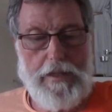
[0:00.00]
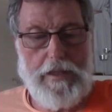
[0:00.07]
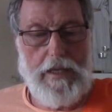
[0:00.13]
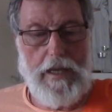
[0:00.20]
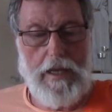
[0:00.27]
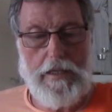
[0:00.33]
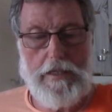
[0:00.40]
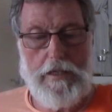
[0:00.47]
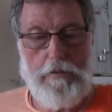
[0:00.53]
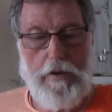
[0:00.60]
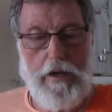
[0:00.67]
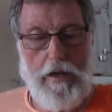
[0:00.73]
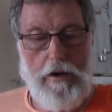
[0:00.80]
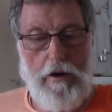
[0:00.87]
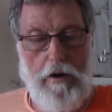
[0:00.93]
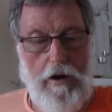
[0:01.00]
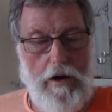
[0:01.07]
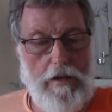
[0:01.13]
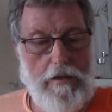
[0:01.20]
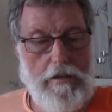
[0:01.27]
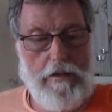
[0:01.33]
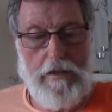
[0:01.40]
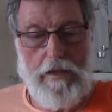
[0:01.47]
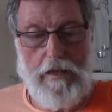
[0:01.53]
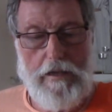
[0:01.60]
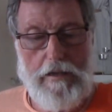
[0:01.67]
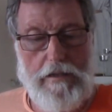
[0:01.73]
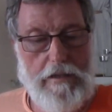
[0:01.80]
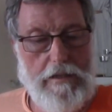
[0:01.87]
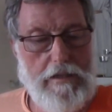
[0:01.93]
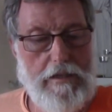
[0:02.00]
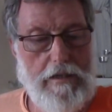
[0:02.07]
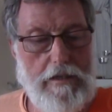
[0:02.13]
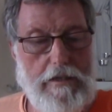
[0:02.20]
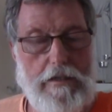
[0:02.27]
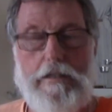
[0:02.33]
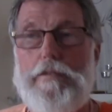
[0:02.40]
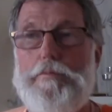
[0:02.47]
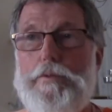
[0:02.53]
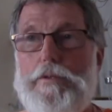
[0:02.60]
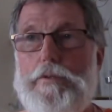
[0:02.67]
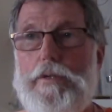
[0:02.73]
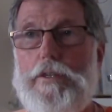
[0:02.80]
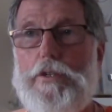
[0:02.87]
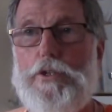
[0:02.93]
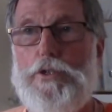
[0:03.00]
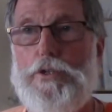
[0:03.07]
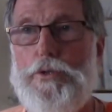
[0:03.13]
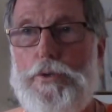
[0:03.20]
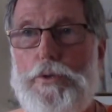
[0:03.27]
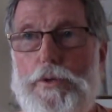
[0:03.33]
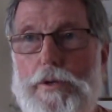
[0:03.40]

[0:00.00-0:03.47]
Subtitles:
takes away all the distinctions between the two.